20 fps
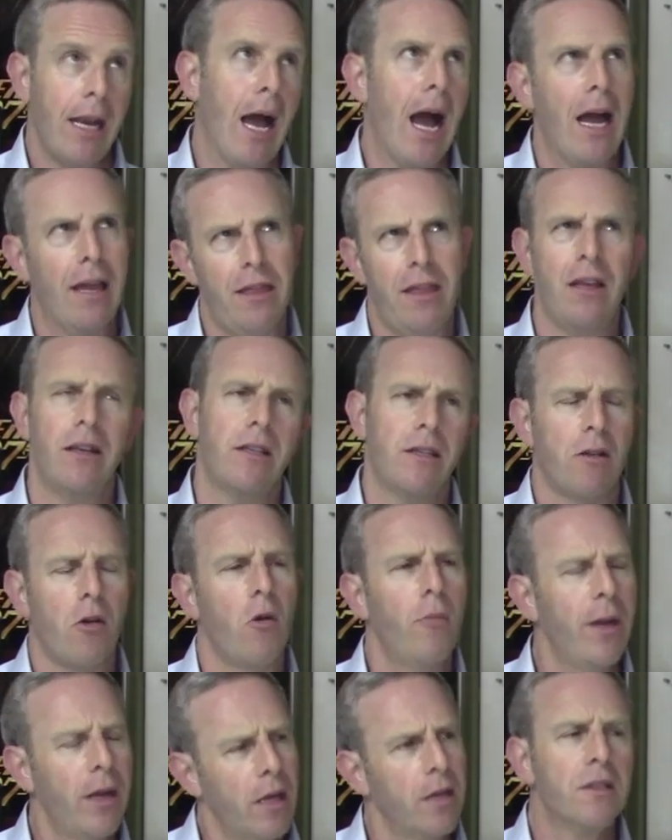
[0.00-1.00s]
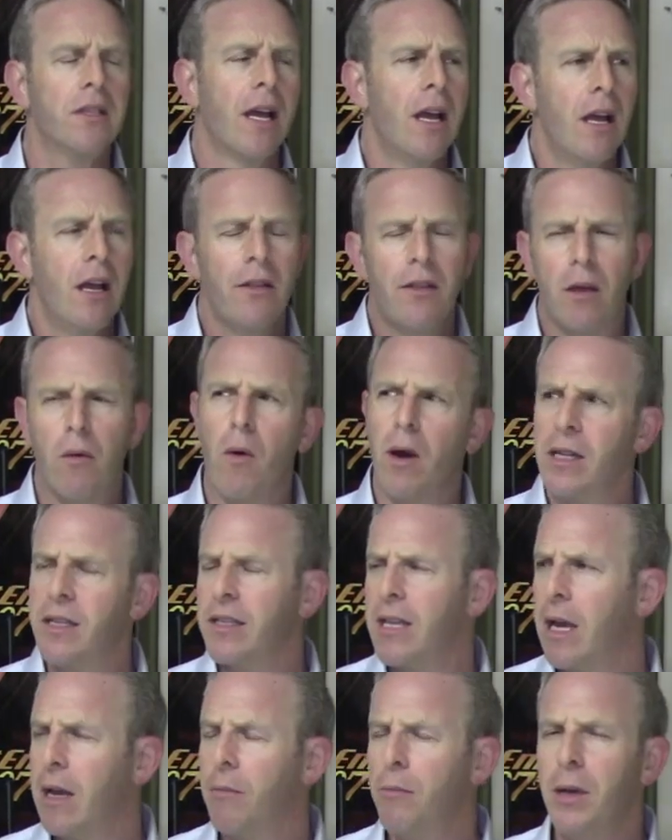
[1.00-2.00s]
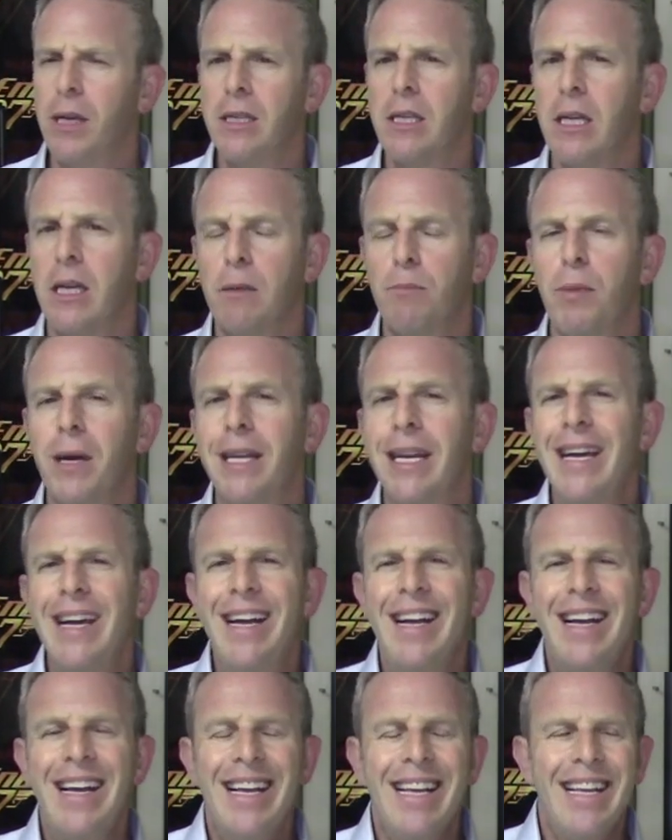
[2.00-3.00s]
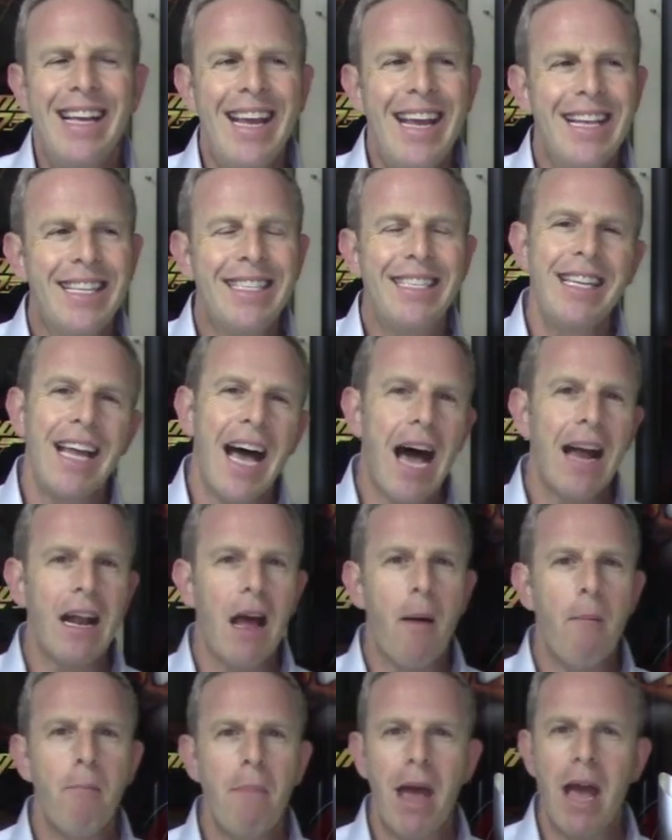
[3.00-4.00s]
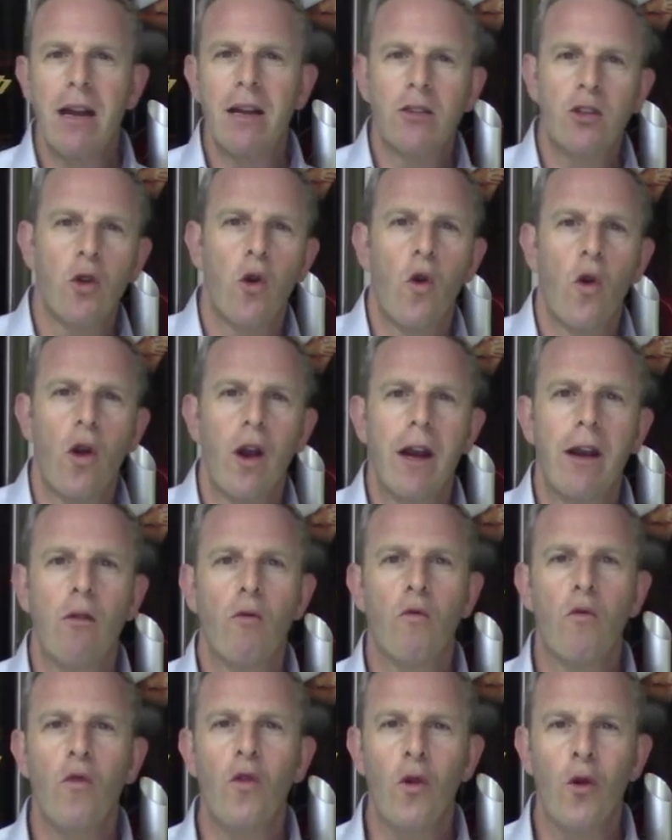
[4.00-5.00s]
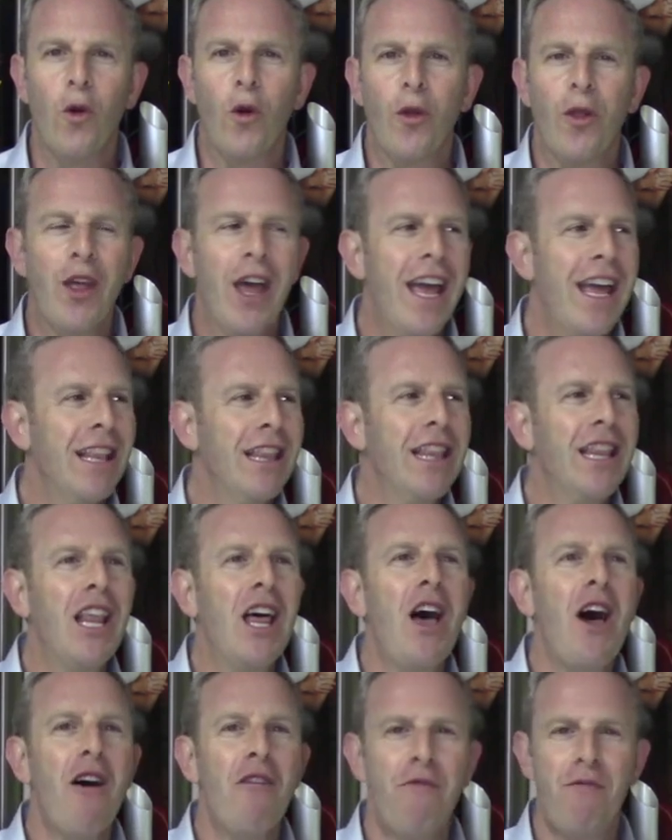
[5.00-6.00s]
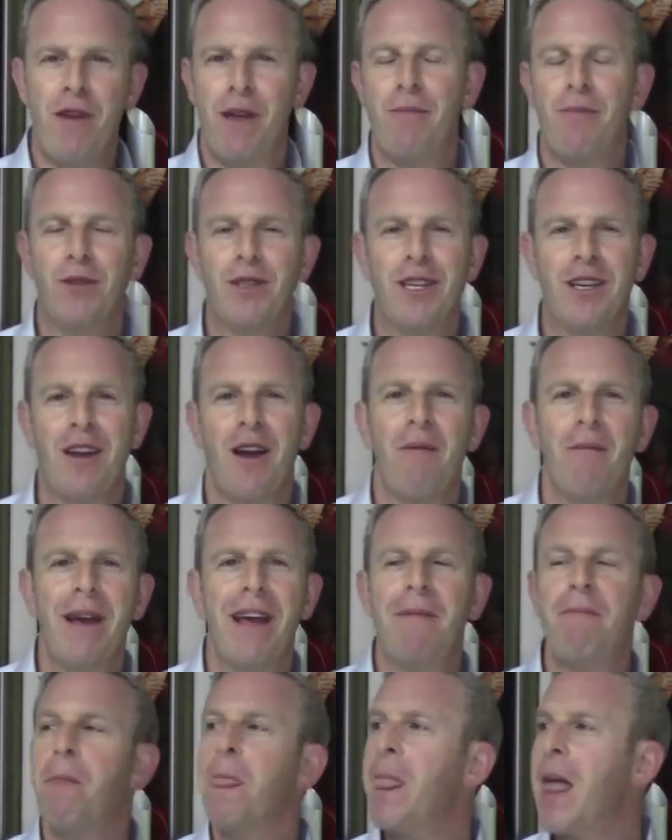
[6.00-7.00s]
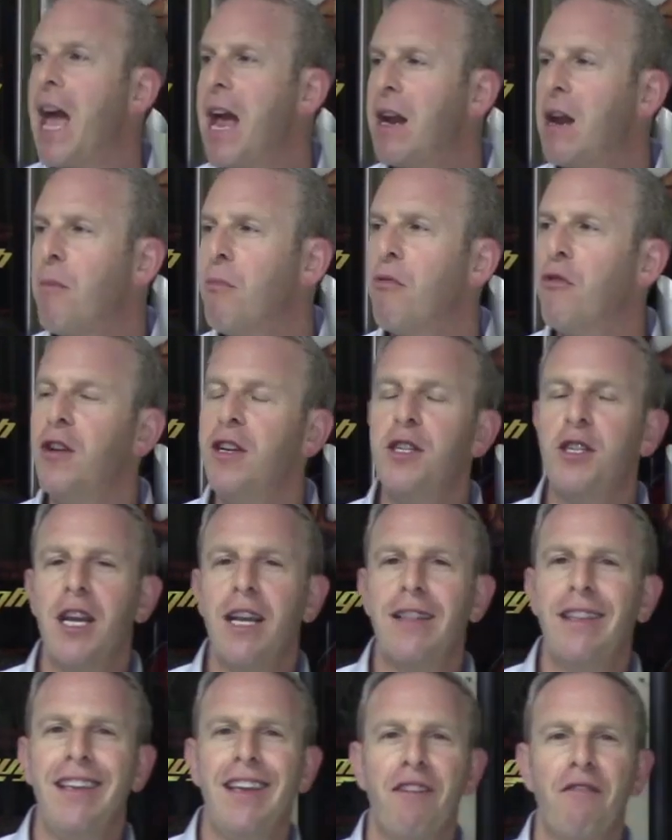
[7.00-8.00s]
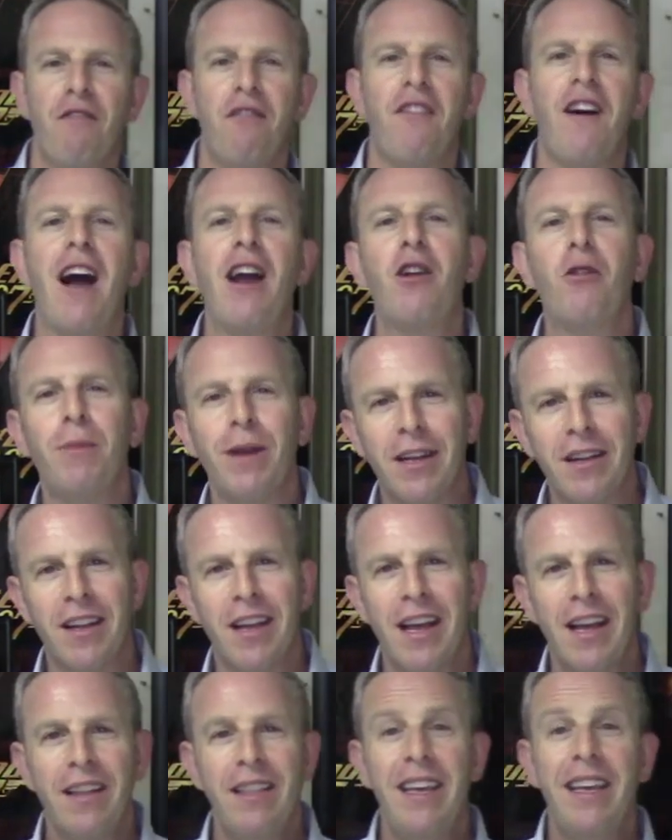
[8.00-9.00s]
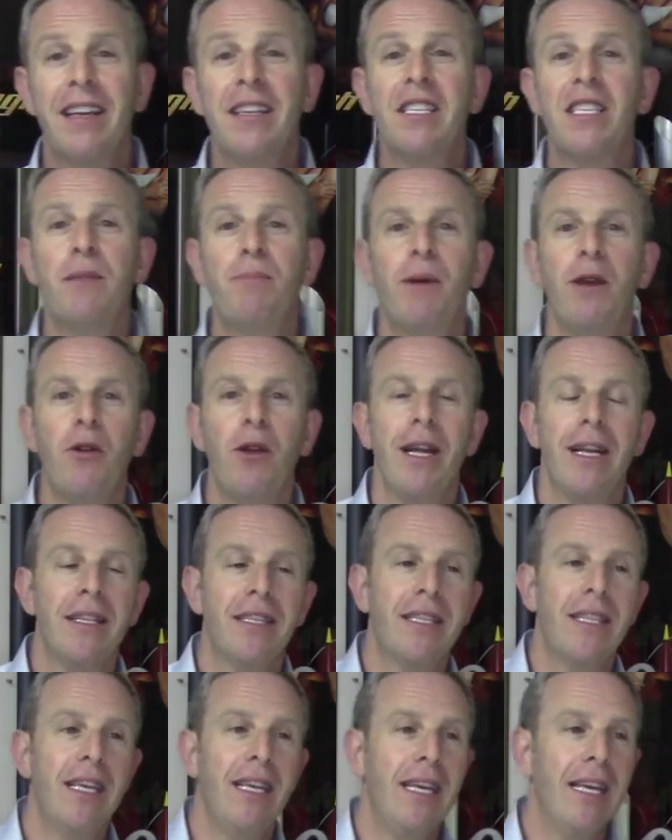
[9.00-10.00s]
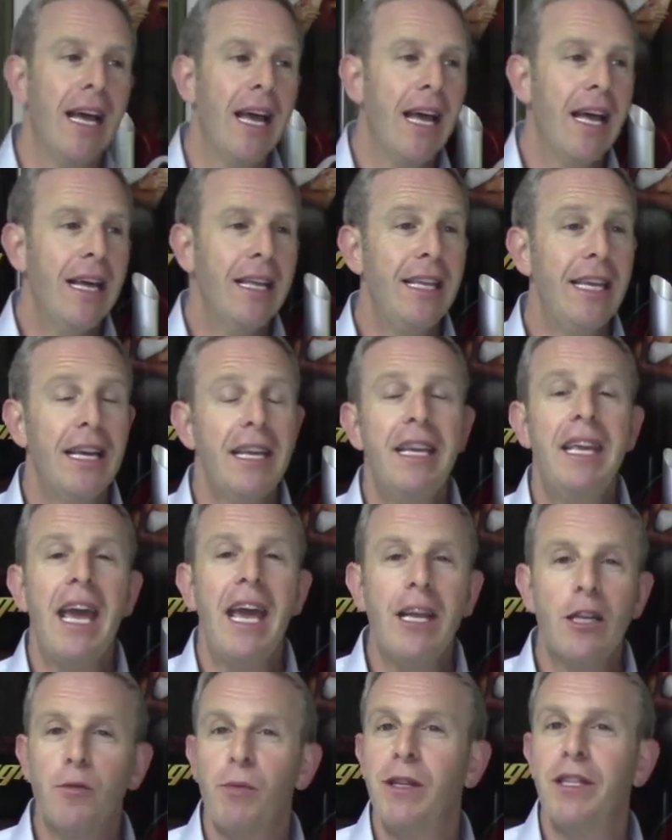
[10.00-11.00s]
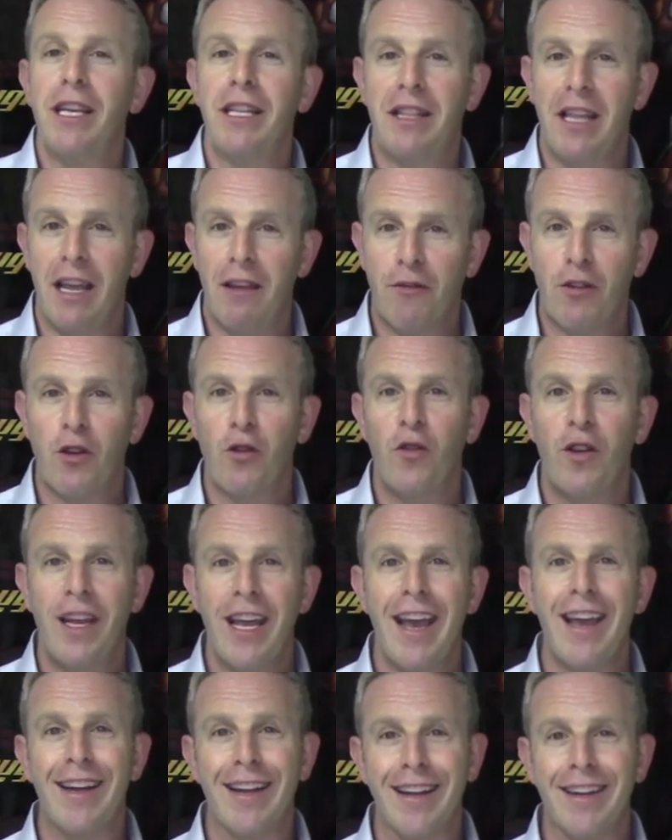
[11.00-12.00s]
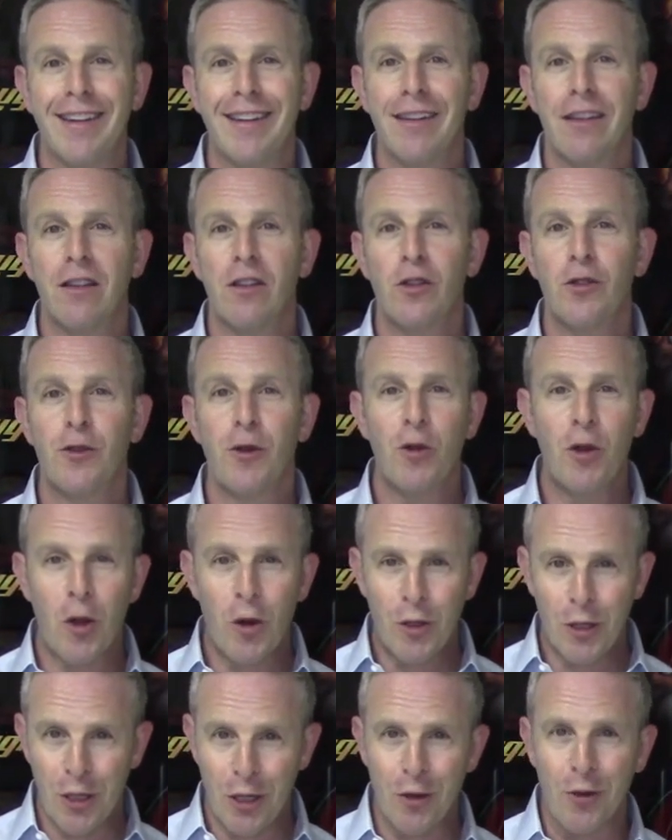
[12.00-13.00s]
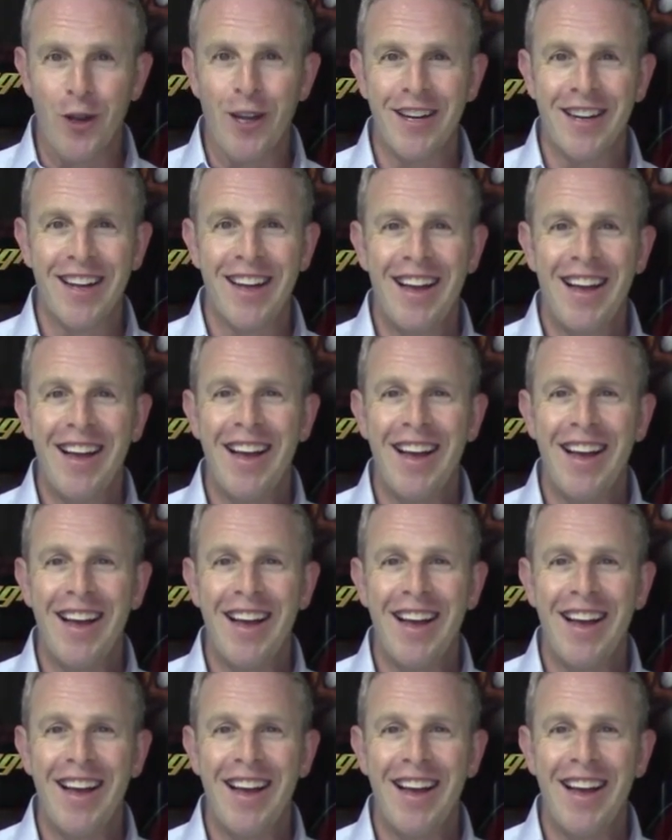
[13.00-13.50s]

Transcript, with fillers: Yeah, I think so, because they want to stay in business. But it's not a mandatory rule. They love people to come in and appreciate the environment, the experience, the, the engagement that they've created. So go to it.